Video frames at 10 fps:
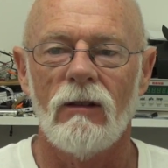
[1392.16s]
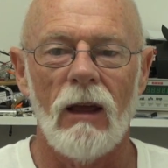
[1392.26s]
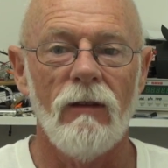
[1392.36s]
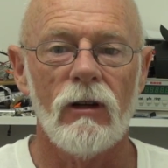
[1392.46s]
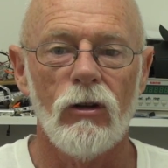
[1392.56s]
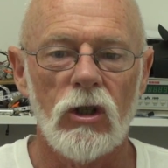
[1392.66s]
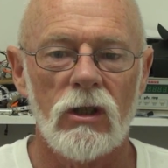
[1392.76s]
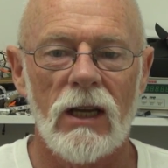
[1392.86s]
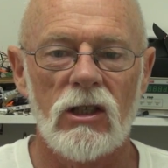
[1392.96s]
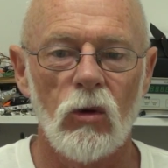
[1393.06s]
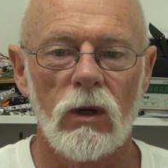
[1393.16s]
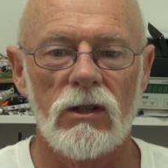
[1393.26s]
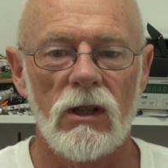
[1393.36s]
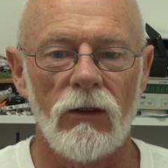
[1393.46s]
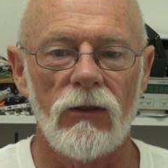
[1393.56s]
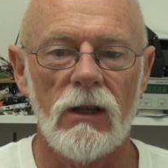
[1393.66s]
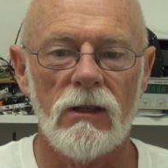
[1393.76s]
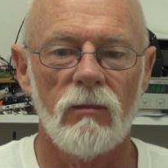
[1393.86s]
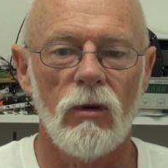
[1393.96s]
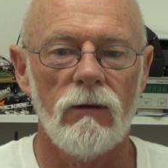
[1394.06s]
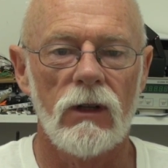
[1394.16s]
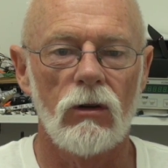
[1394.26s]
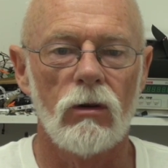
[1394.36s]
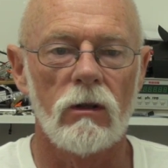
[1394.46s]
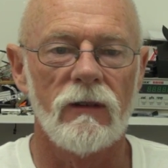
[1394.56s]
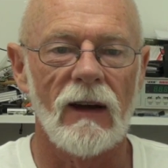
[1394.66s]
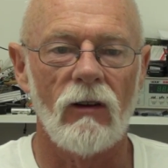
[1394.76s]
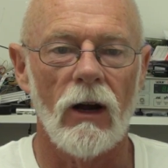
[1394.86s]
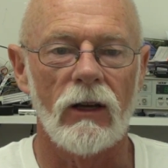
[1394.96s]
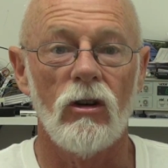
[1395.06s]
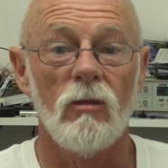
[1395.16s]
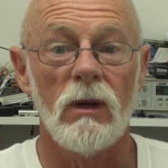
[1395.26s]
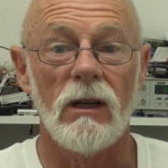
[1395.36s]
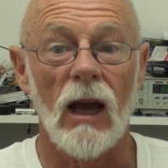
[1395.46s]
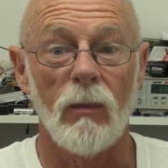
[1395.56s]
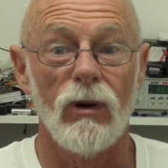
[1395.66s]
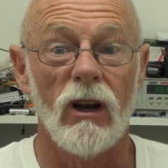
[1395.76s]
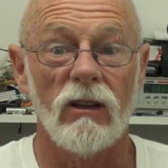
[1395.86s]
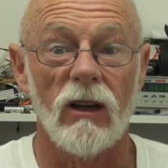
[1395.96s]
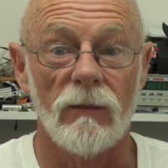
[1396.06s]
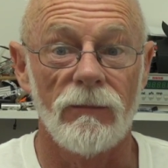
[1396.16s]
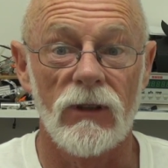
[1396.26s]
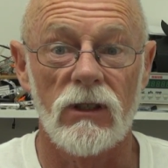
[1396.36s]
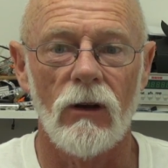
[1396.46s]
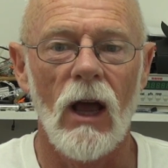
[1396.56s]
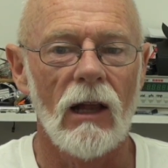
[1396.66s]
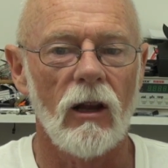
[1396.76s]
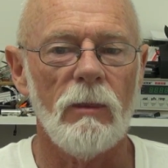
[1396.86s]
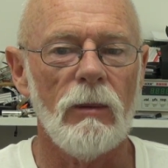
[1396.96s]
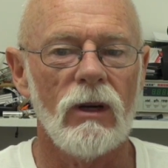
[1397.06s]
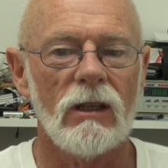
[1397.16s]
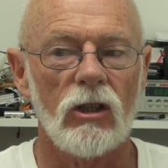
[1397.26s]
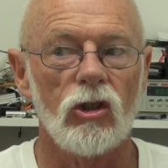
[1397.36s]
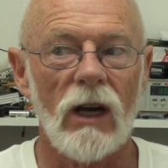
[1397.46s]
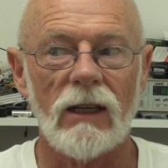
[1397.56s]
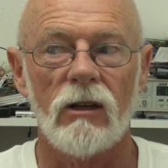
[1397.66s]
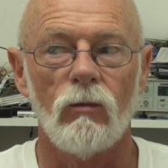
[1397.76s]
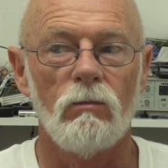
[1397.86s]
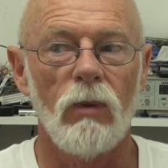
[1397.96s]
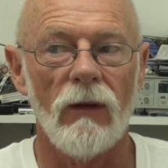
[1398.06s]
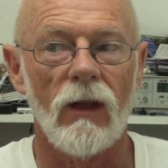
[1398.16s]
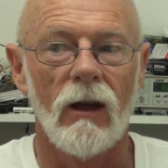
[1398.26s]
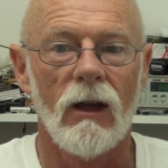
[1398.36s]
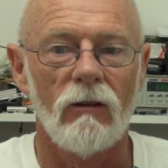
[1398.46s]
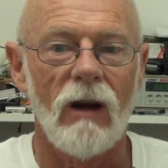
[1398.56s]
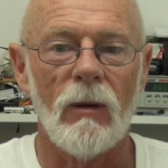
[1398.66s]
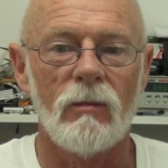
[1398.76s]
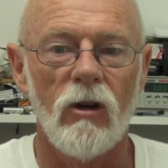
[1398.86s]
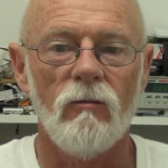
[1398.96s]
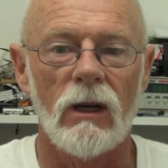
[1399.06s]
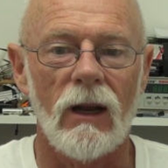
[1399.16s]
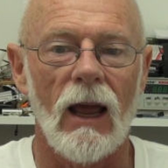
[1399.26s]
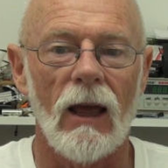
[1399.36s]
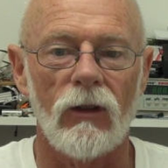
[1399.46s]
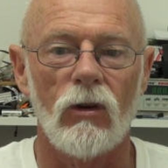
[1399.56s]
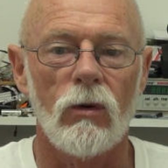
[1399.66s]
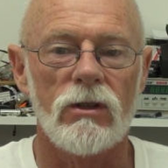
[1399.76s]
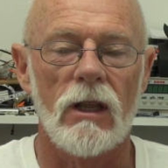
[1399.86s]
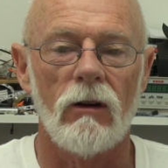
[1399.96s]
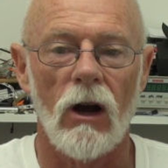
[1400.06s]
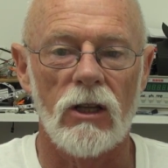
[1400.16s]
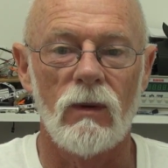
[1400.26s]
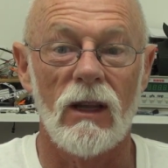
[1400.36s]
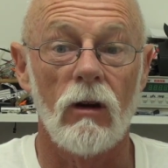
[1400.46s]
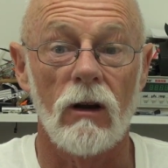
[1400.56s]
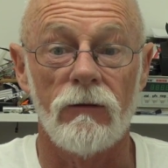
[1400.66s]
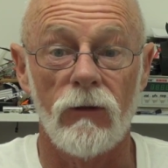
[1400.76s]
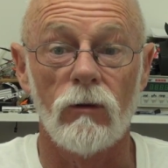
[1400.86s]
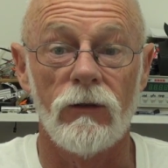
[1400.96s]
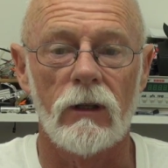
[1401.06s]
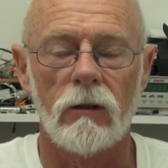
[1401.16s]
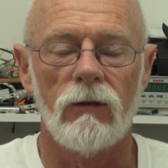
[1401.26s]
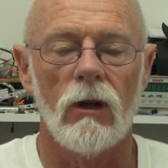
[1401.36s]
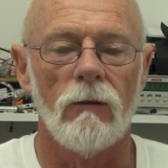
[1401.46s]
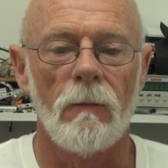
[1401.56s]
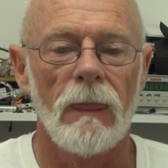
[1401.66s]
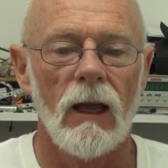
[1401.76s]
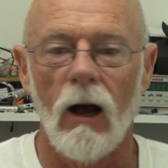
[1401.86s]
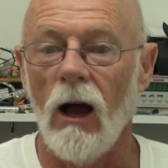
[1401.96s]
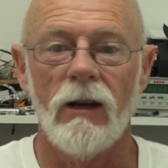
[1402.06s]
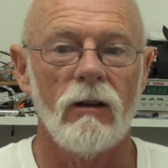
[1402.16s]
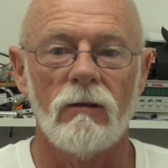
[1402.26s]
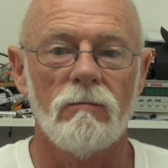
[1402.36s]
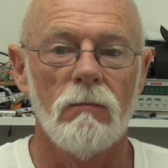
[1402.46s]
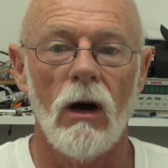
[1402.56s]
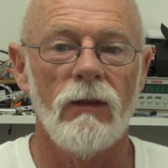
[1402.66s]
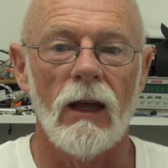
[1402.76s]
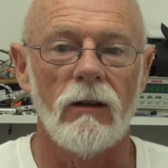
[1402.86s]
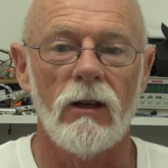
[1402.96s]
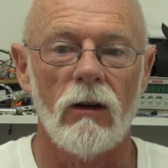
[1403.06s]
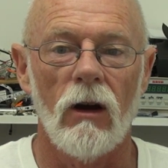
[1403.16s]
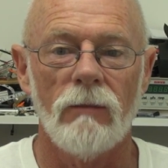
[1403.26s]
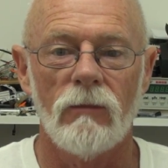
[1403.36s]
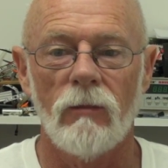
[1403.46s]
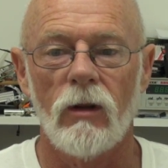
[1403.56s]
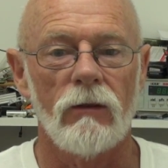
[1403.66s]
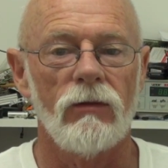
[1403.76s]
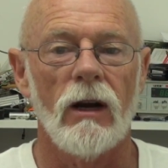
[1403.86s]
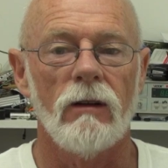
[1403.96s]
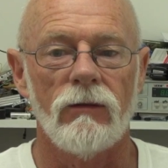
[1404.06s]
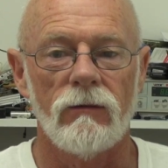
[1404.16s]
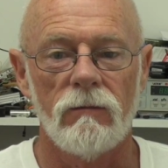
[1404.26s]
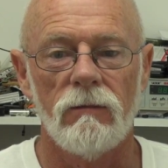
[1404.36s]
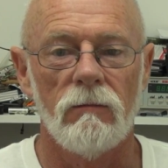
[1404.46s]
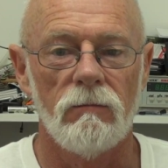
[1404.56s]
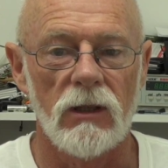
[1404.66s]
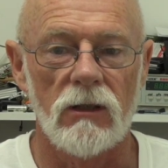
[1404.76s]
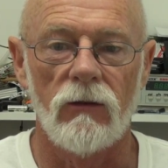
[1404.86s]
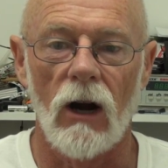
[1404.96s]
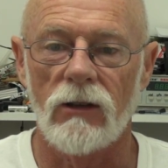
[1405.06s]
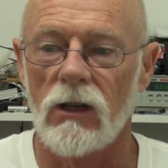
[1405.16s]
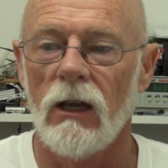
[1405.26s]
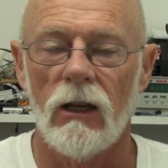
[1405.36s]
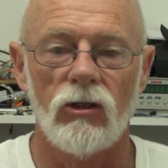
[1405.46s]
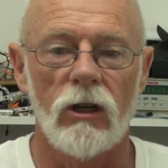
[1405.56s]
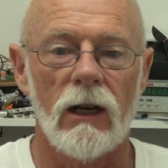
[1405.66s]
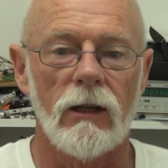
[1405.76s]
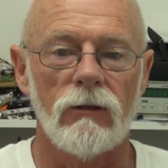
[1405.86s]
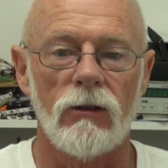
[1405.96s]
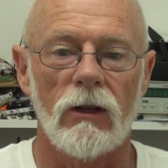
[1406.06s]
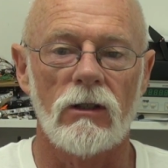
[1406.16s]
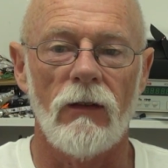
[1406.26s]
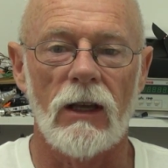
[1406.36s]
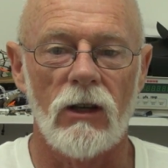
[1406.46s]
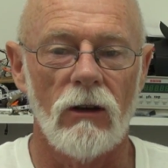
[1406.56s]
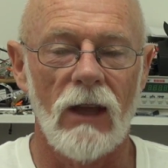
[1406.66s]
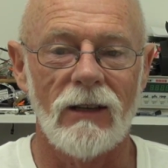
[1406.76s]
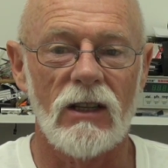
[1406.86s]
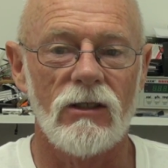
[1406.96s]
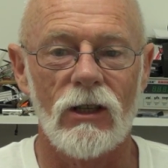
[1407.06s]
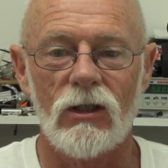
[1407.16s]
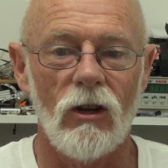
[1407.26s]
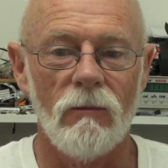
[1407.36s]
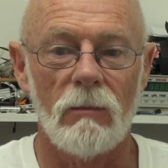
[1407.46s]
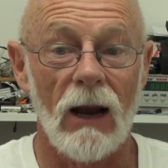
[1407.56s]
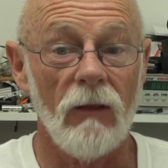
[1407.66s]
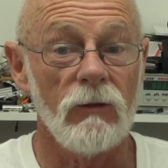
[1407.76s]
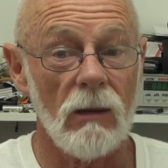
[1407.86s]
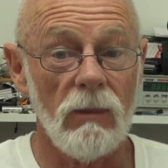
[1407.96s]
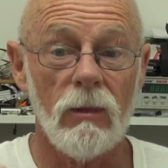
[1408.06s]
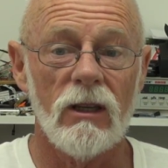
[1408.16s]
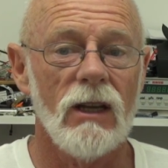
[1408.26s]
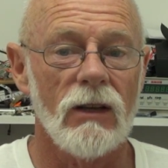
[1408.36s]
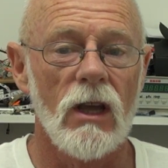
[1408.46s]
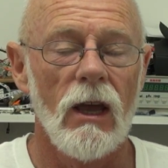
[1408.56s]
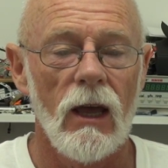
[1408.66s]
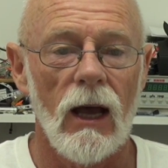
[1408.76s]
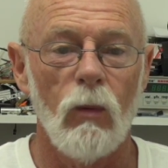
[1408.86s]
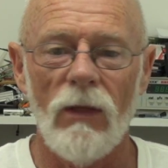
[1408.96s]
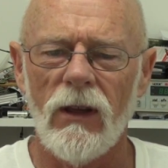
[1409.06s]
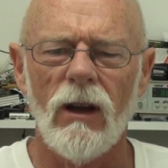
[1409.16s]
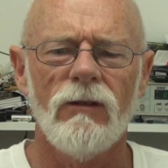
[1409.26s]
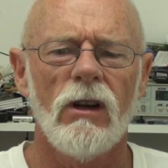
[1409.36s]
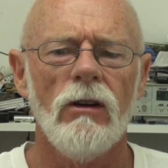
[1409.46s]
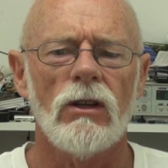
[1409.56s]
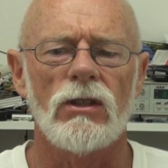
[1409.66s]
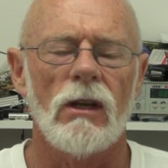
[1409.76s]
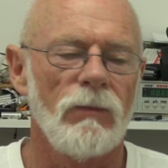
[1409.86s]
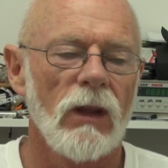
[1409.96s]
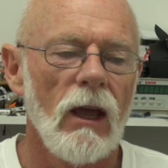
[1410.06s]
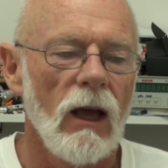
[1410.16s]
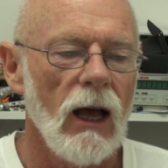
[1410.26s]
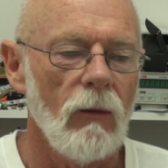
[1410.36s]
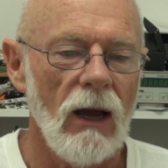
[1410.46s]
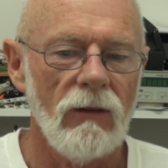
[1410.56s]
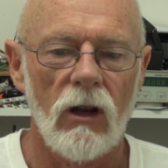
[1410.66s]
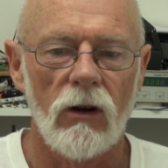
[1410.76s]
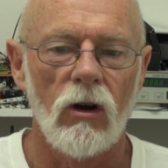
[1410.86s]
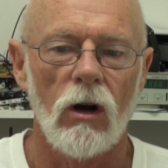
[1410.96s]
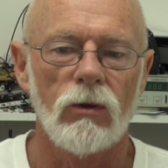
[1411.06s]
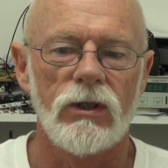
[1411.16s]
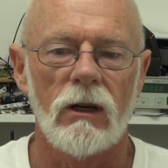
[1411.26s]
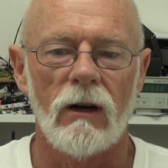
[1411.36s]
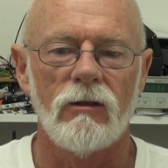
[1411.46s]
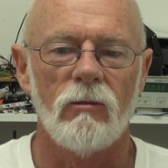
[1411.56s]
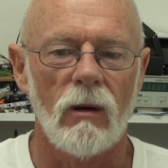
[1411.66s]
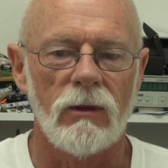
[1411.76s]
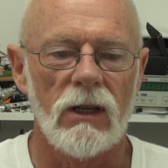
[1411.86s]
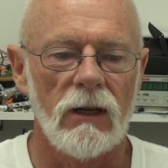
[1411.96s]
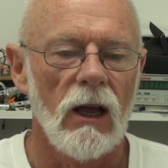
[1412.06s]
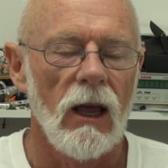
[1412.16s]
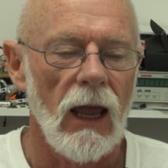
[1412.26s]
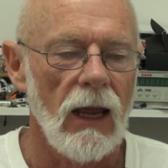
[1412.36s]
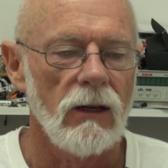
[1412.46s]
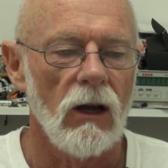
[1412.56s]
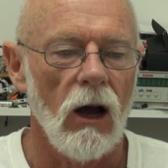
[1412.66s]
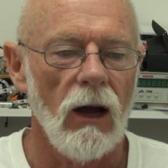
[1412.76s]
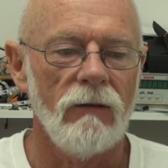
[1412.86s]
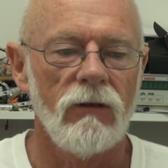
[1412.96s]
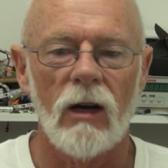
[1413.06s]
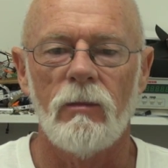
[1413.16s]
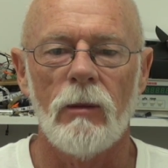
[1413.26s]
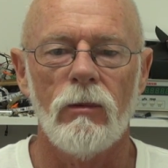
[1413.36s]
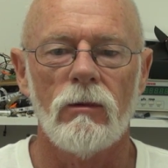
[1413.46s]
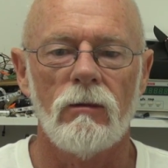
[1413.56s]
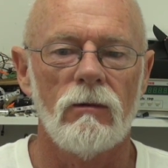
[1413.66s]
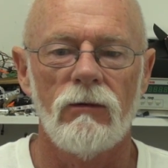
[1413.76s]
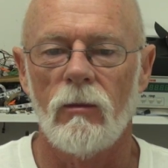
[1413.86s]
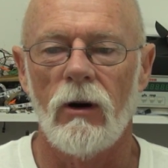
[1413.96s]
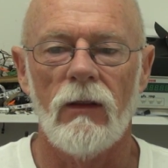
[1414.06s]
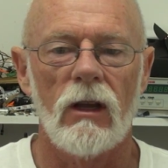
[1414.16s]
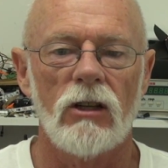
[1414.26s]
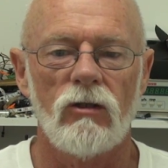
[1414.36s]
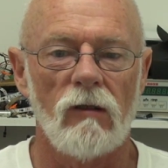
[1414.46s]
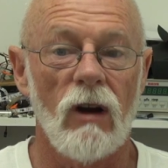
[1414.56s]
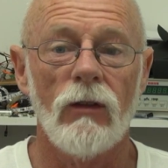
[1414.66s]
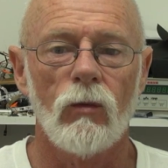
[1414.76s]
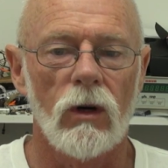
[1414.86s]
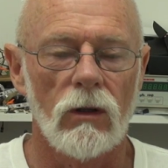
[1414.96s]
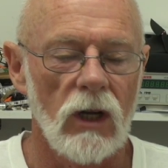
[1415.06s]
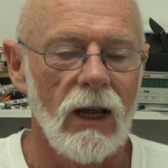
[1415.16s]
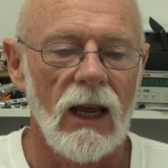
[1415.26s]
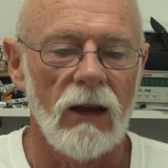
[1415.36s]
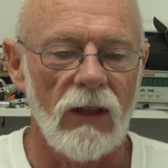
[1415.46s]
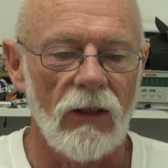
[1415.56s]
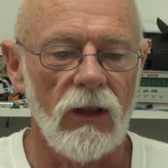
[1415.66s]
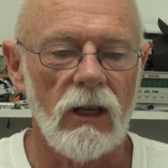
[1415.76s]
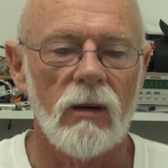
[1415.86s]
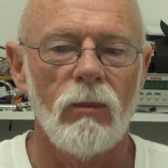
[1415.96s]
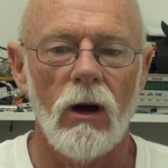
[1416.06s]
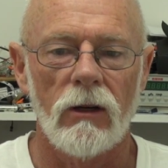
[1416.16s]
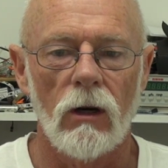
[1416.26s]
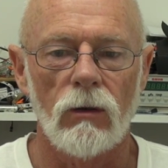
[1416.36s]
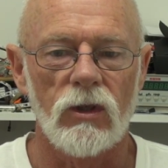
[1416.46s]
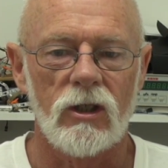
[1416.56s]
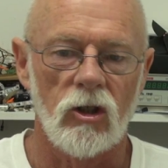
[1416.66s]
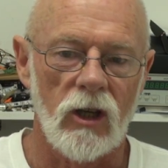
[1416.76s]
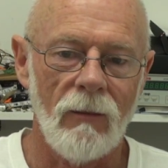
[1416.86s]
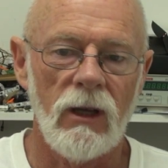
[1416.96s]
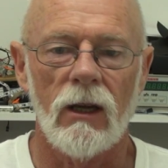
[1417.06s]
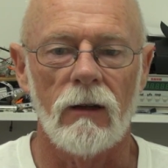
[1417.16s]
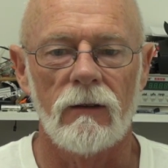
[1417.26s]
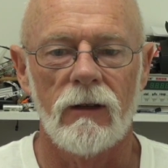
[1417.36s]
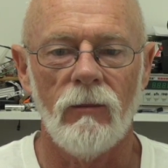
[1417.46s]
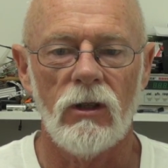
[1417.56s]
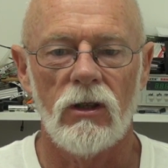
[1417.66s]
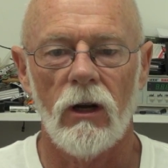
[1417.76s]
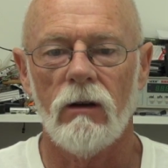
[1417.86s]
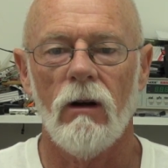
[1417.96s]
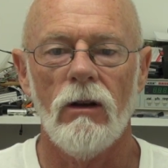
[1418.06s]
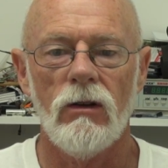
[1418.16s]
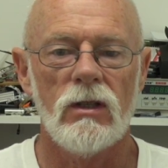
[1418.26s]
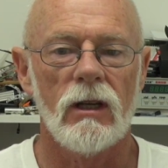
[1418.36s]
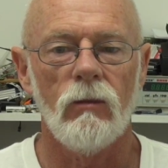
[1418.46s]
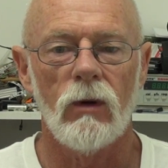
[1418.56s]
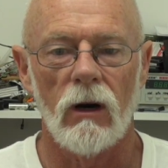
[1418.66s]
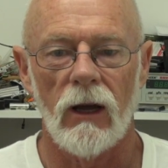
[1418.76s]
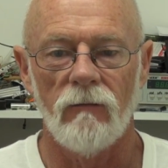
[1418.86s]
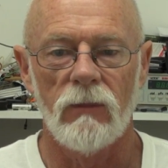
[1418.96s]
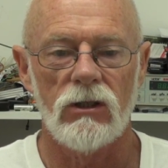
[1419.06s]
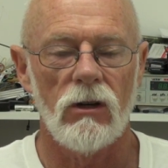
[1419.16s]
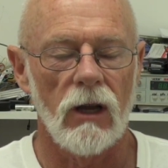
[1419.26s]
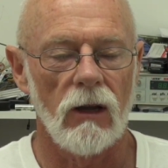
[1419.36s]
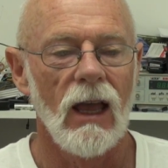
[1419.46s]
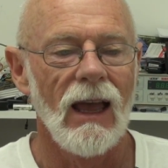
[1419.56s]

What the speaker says: evolution has taught us that things that move in the corner of our eye could be a predator. So a lot of people get distracted by the rapid movement out the corners of their eyes when they've got a full field of view. I don't mind that. I'm not afraid of bits of grass and tree leaves and things like that. So that doesn't disturb me, but some people it does. One thing I've noticed, I have a lot of goggles here, as you've probably seen, and I invite people from around the country, around the world, if they're thinking of buying goggles, come here. Come to Tokoroa, New Zealand, where I have my studio,